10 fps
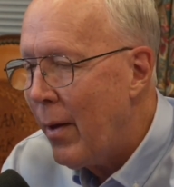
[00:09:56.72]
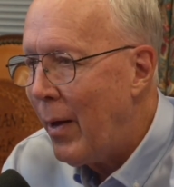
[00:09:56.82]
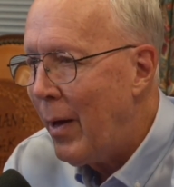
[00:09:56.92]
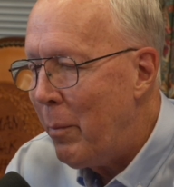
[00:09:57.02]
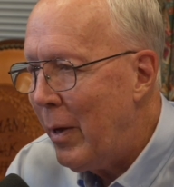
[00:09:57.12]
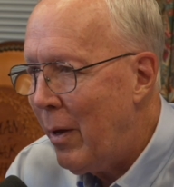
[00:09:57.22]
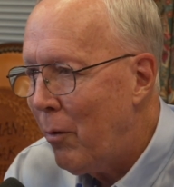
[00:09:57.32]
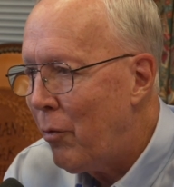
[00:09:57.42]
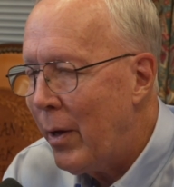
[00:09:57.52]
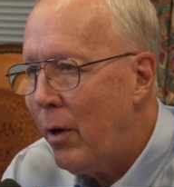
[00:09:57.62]
and
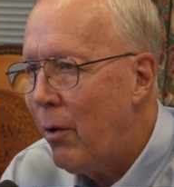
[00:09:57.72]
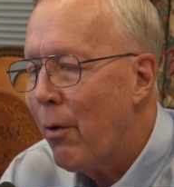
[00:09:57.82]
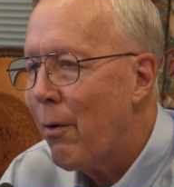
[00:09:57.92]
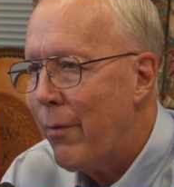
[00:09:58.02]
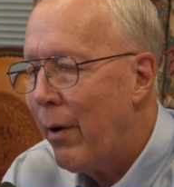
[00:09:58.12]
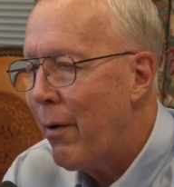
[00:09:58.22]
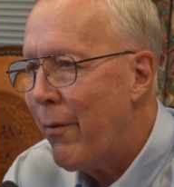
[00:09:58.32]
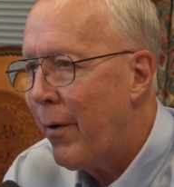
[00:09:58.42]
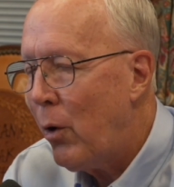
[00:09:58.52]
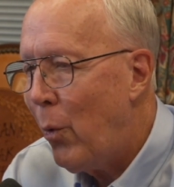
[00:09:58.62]
because they cure very,
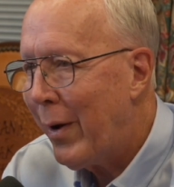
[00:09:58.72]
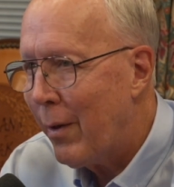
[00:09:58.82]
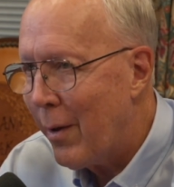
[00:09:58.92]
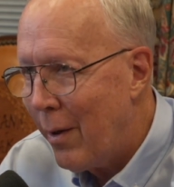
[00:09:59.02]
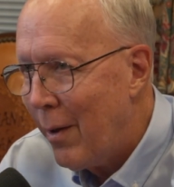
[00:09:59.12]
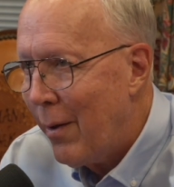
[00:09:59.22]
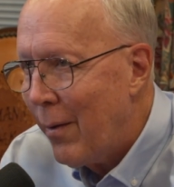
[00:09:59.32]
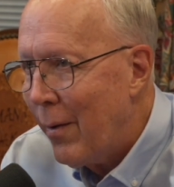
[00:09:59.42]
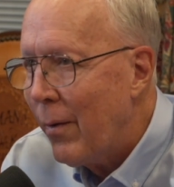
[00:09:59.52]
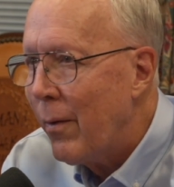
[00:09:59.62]
very quickly.
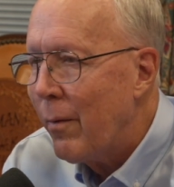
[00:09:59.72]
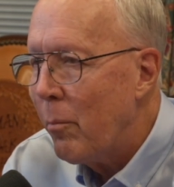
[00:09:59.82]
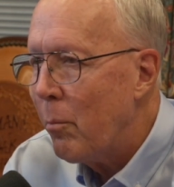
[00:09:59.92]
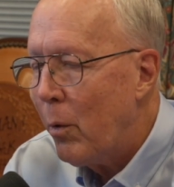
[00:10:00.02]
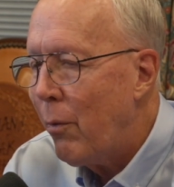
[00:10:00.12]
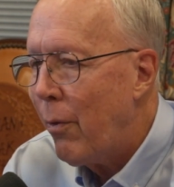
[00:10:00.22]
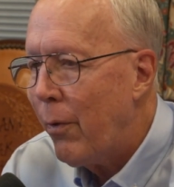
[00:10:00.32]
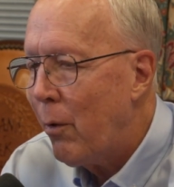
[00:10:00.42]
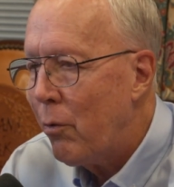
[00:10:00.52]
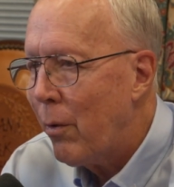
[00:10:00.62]
And both of
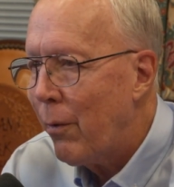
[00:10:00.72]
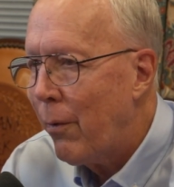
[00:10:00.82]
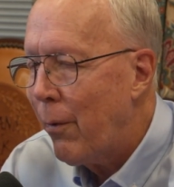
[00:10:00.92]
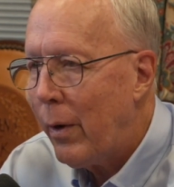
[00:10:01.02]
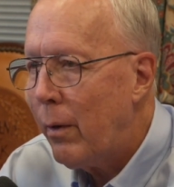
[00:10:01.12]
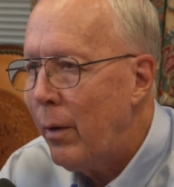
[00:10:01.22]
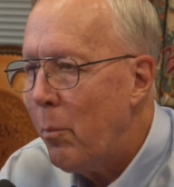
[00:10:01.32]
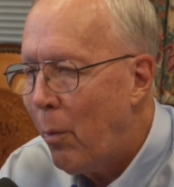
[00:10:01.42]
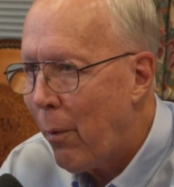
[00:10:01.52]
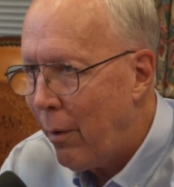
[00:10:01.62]
those are critically
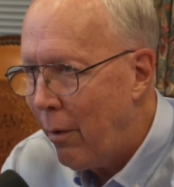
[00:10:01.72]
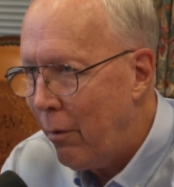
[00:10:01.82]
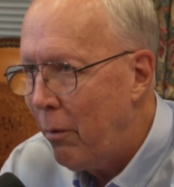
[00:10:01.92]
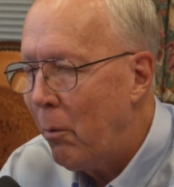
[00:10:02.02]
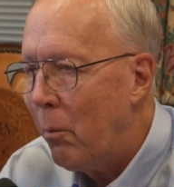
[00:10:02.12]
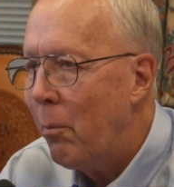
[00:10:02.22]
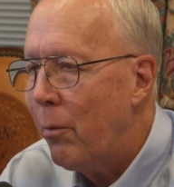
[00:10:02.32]
important to